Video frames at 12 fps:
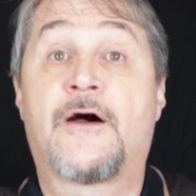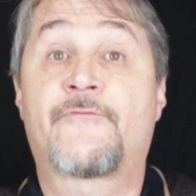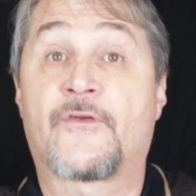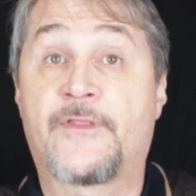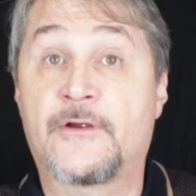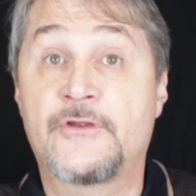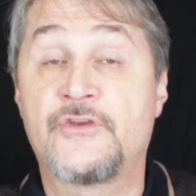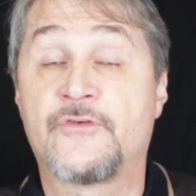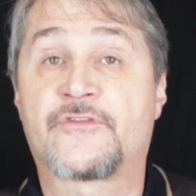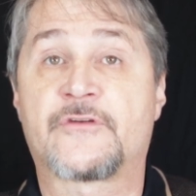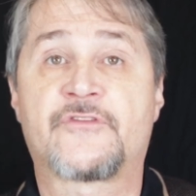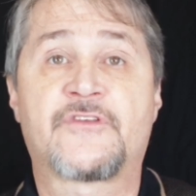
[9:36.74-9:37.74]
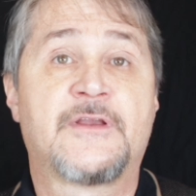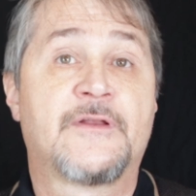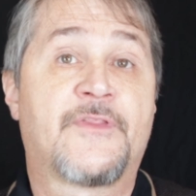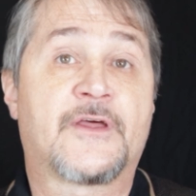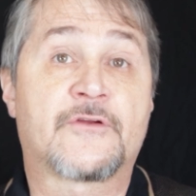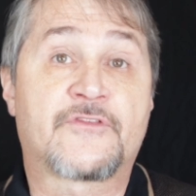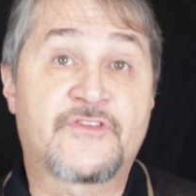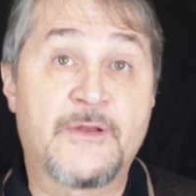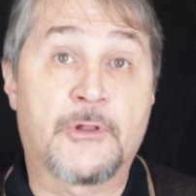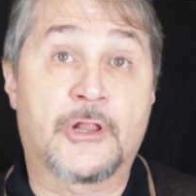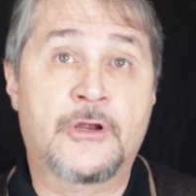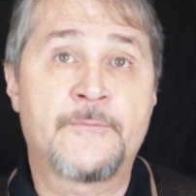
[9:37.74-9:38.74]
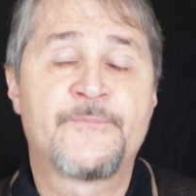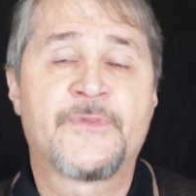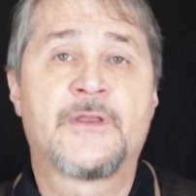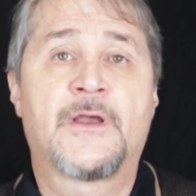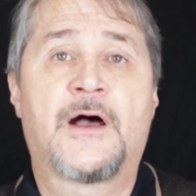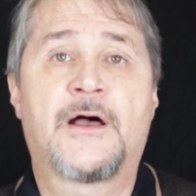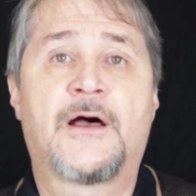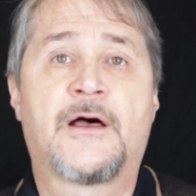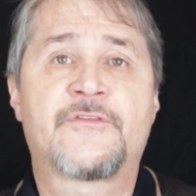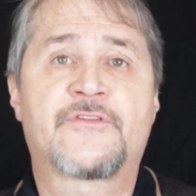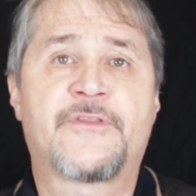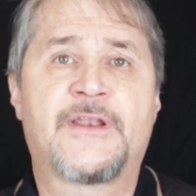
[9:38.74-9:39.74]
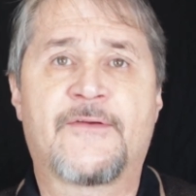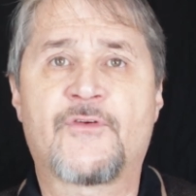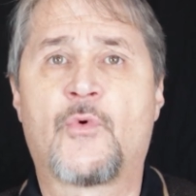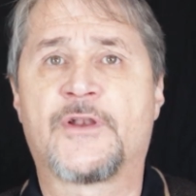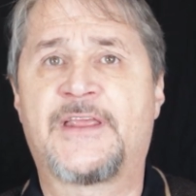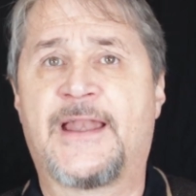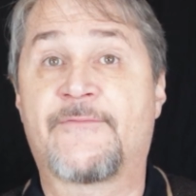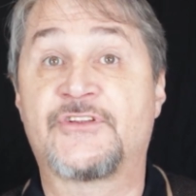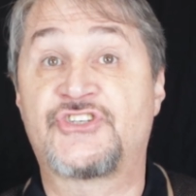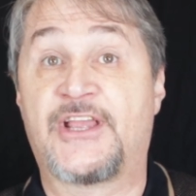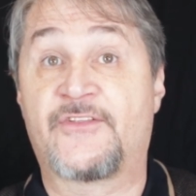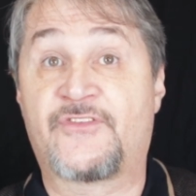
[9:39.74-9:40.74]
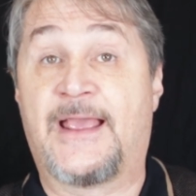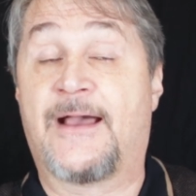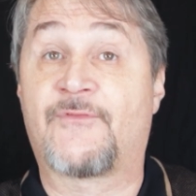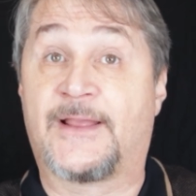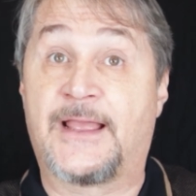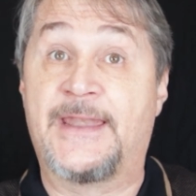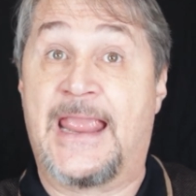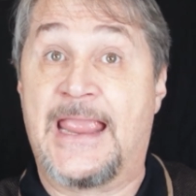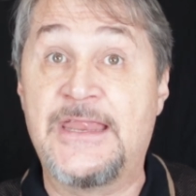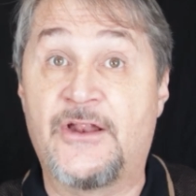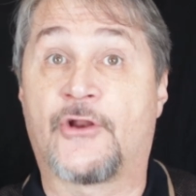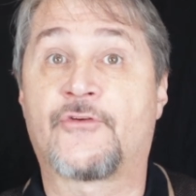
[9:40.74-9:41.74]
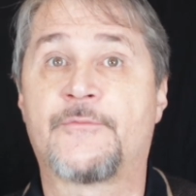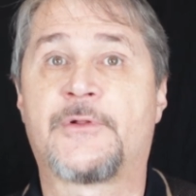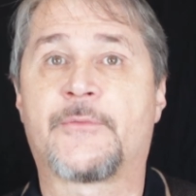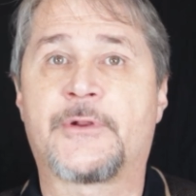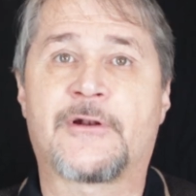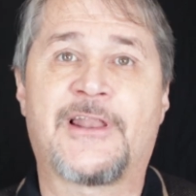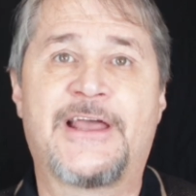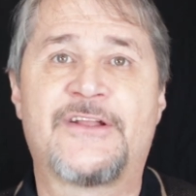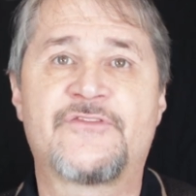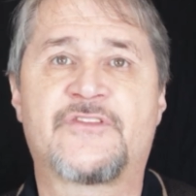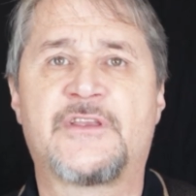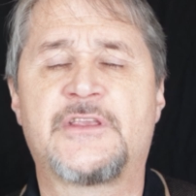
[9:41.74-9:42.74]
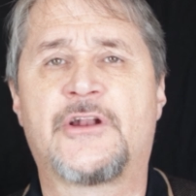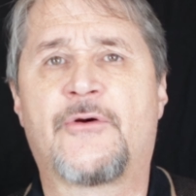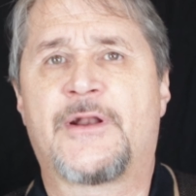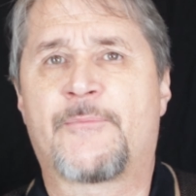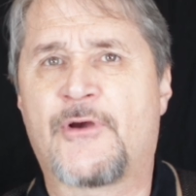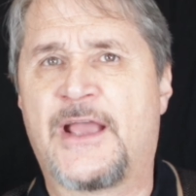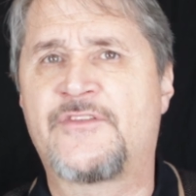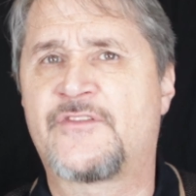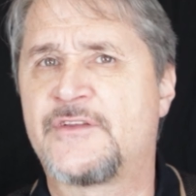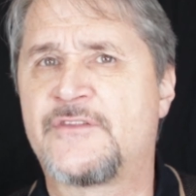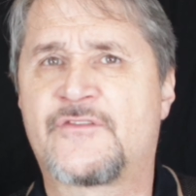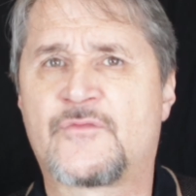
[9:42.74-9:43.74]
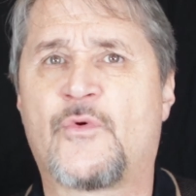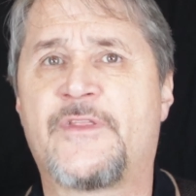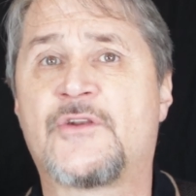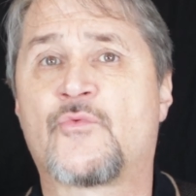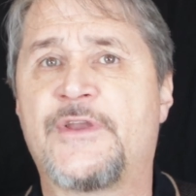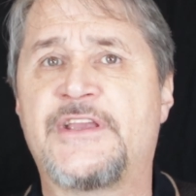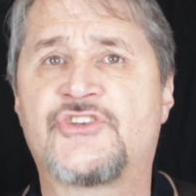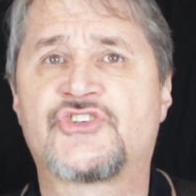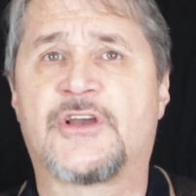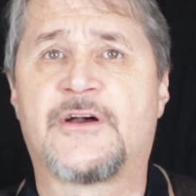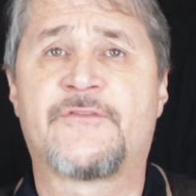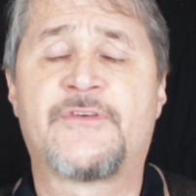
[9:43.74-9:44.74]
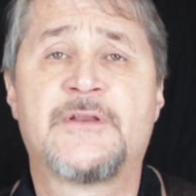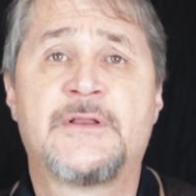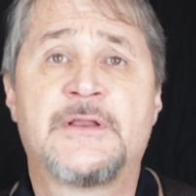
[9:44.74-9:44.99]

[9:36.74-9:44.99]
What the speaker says: for their users that are similar, so that everyone can have a chance to have like an 800 millimeter lens, at a price that's within reach of